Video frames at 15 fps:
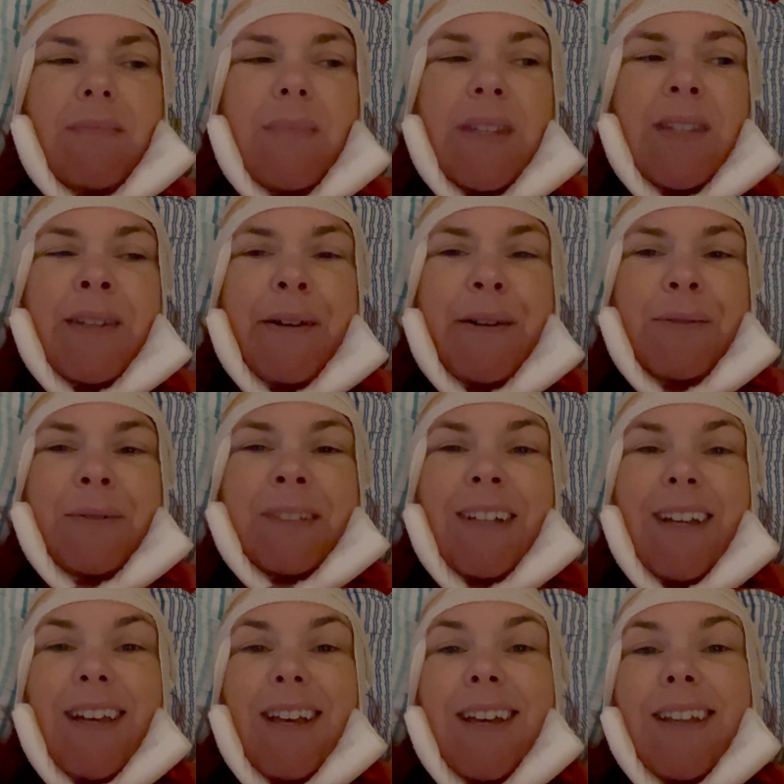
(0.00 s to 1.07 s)
So
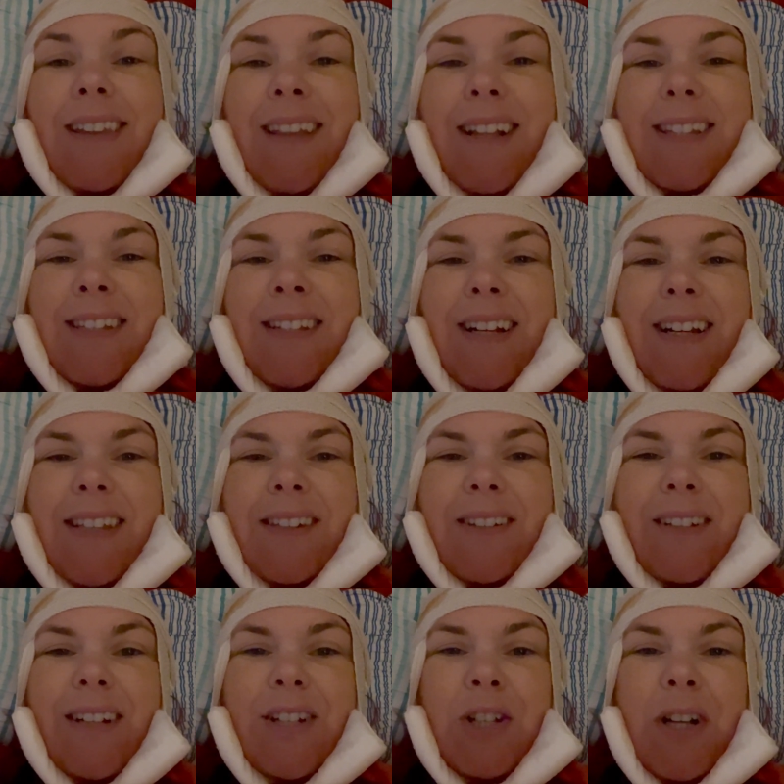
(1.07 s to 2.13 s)
that's nice. They're
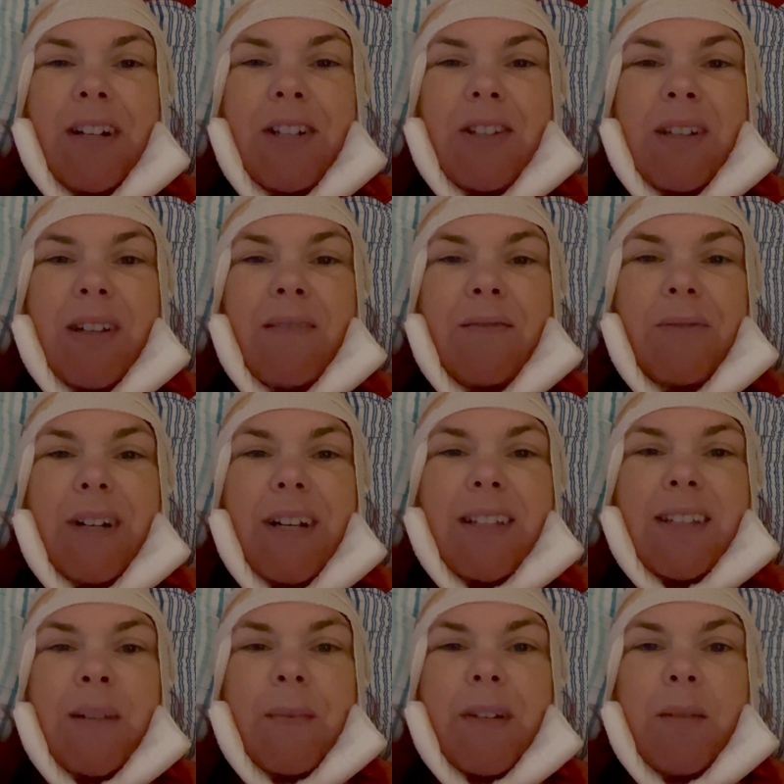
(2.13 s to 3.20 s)
going to change the invoice
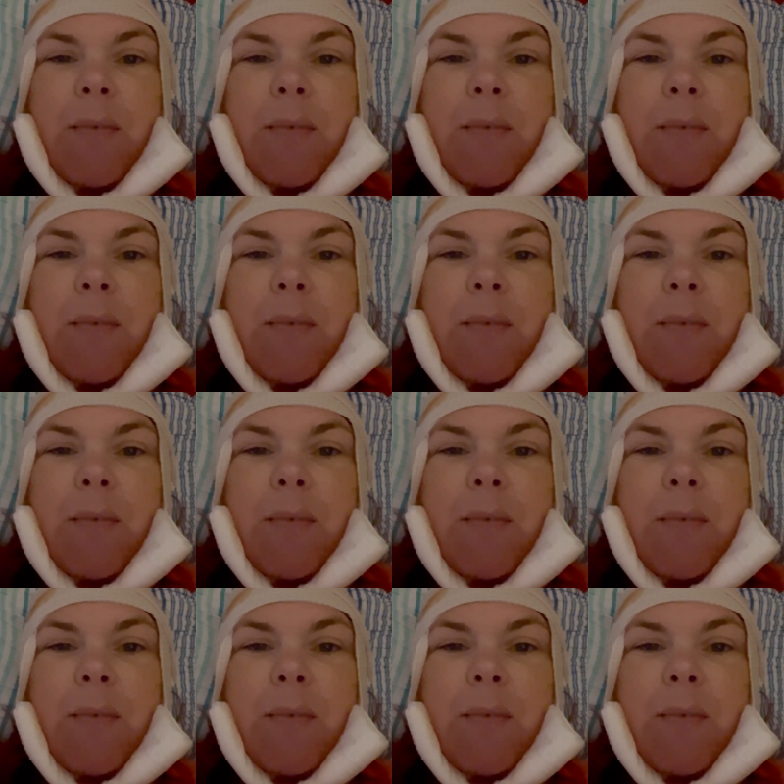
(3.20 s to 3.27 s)
and I'm going